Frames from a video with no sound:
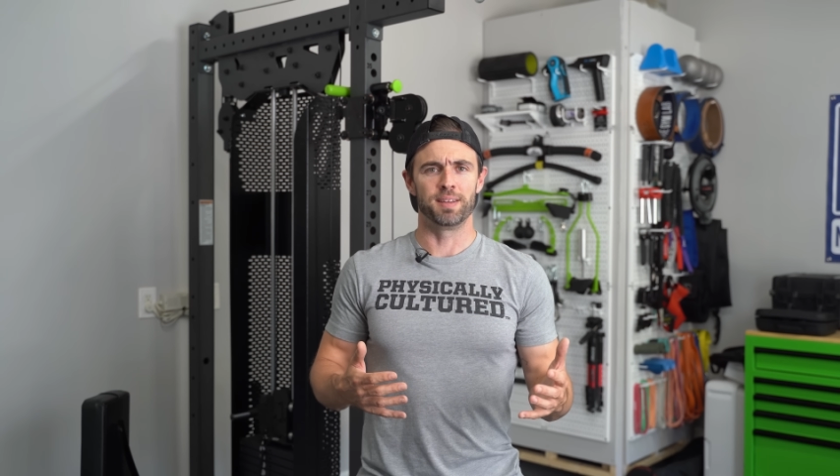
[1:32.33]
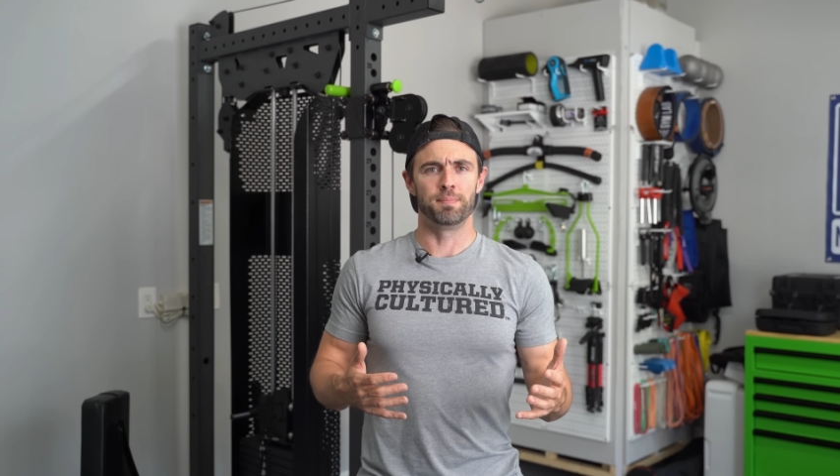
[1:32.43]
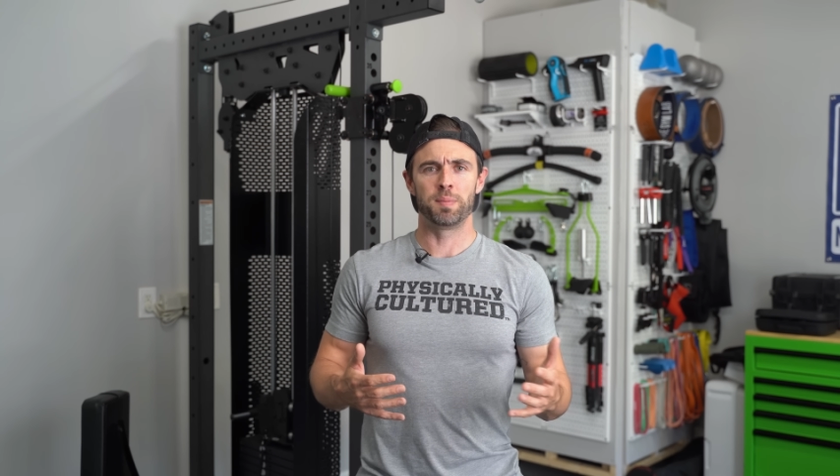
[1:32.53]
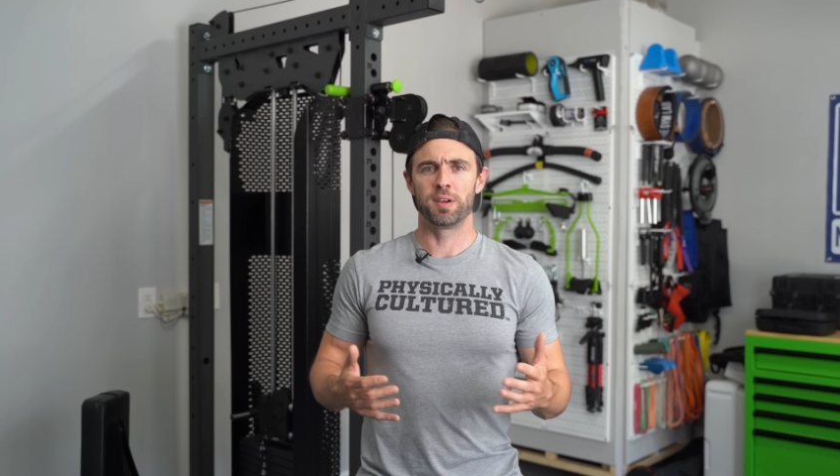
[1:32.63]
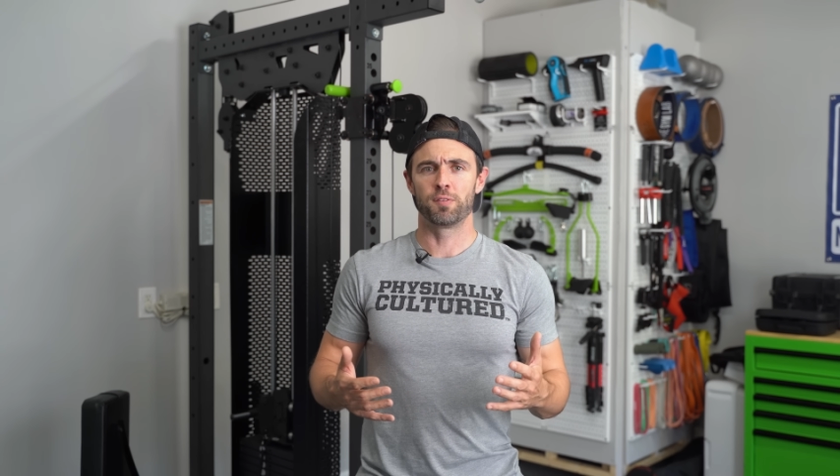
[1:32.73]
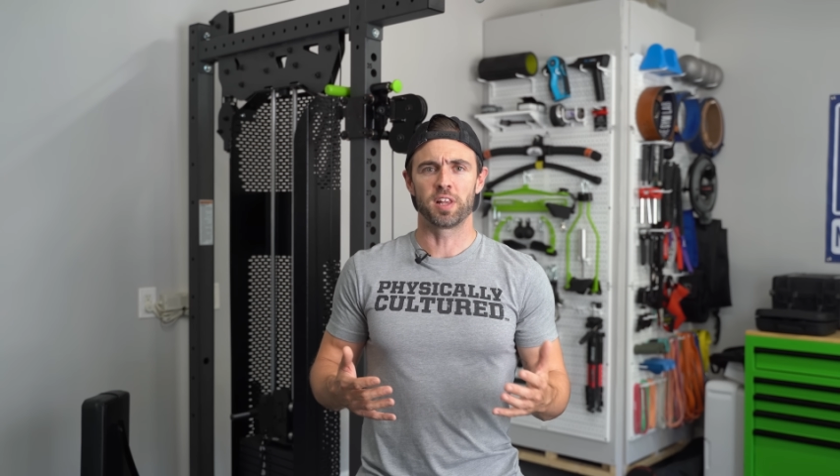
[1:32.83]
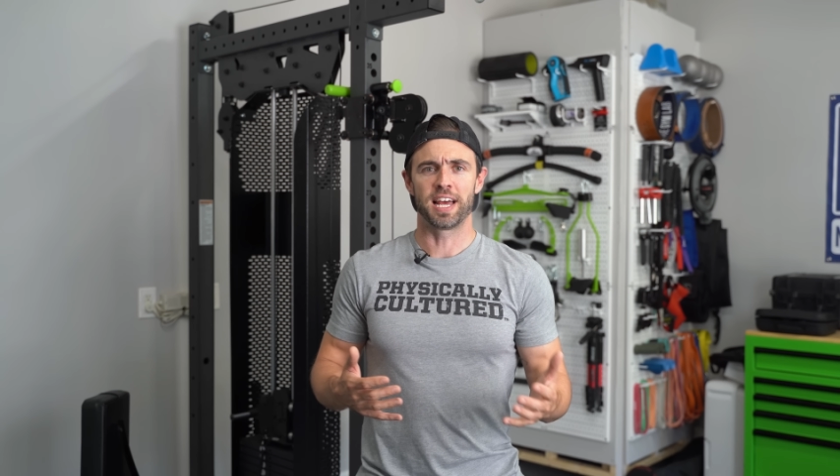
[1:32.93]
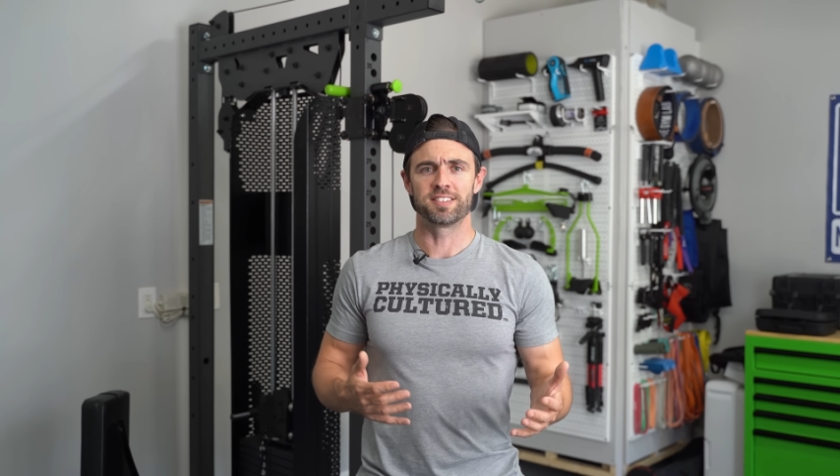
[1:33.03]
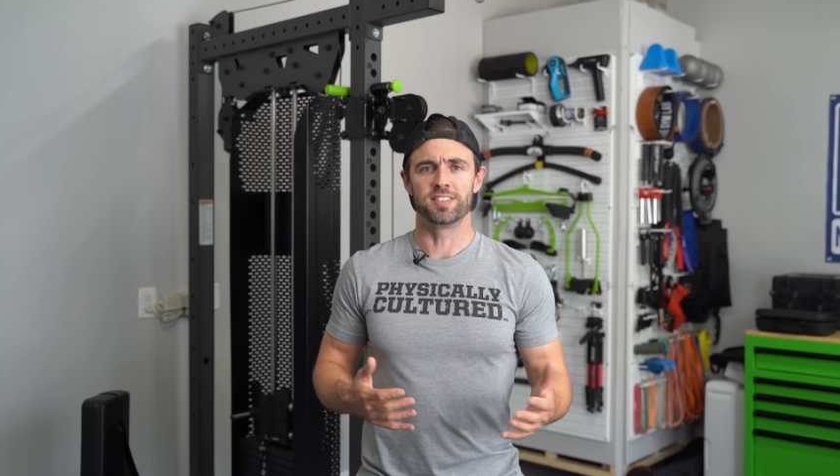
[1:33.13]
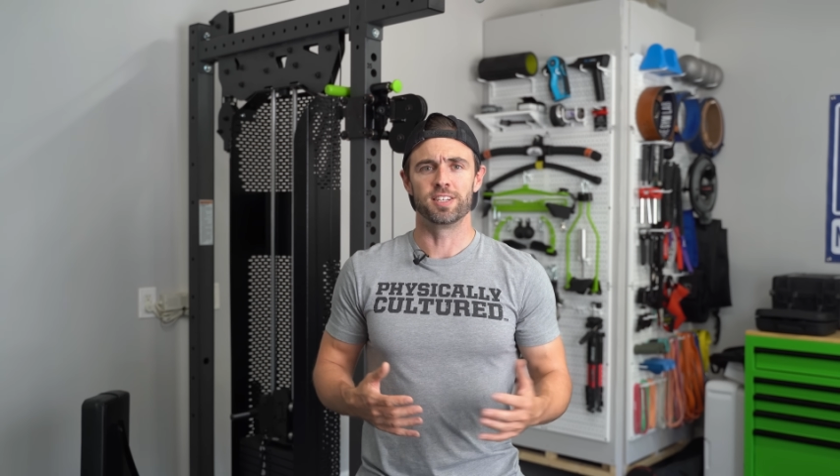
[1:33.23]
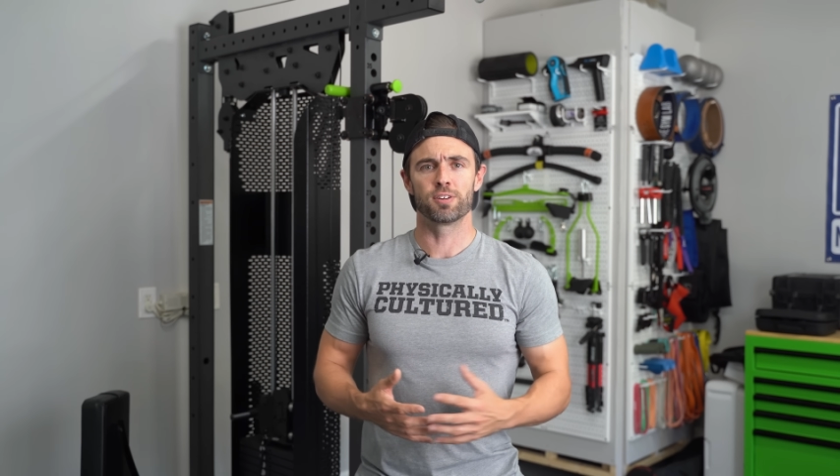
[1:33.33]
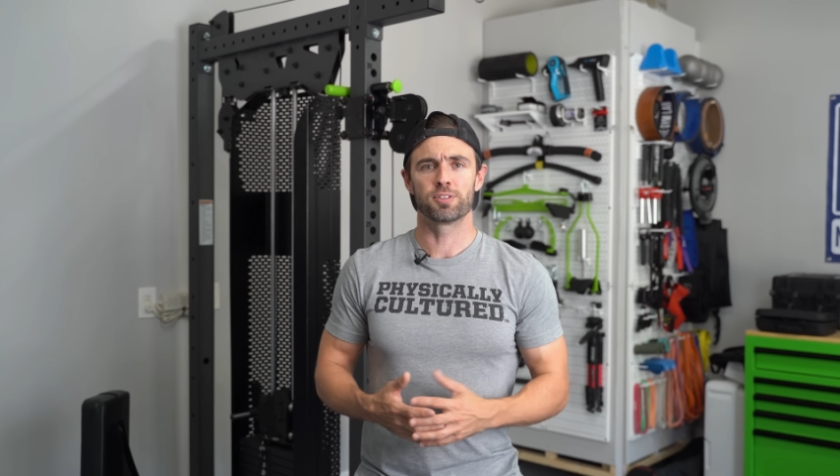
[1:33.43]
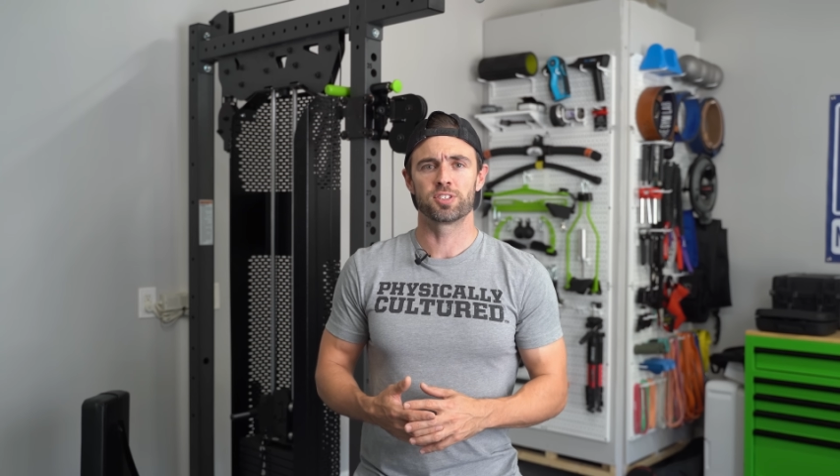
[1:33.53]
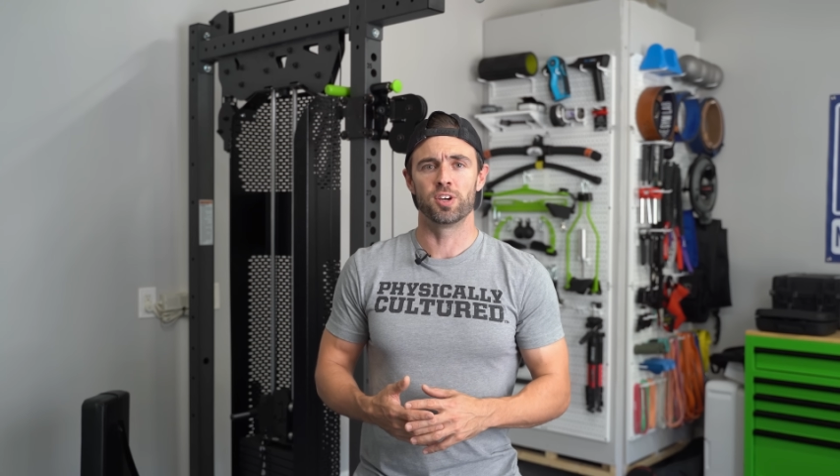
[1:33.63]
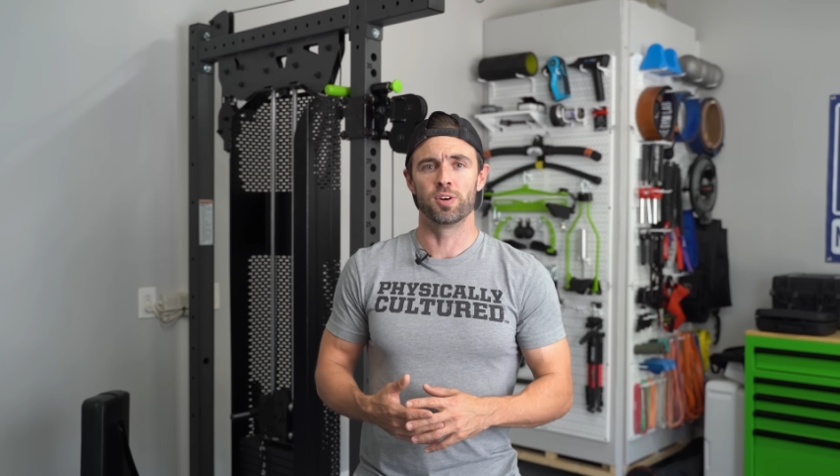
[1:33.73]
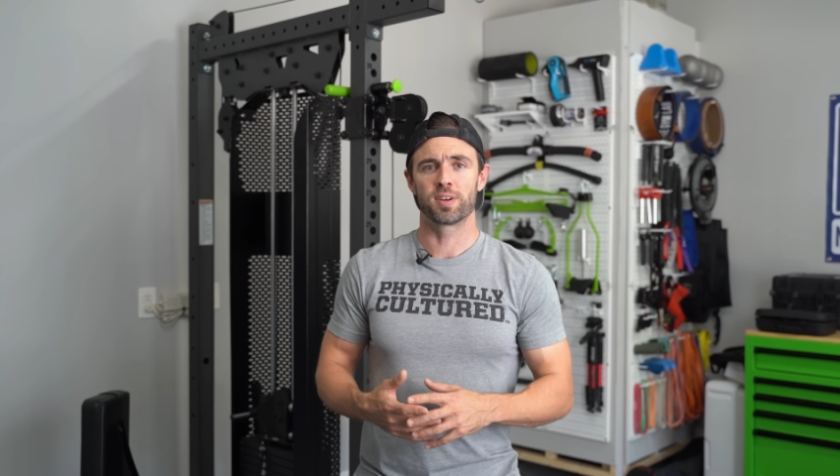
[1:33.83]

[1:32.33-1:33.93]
maybe over the last year or so,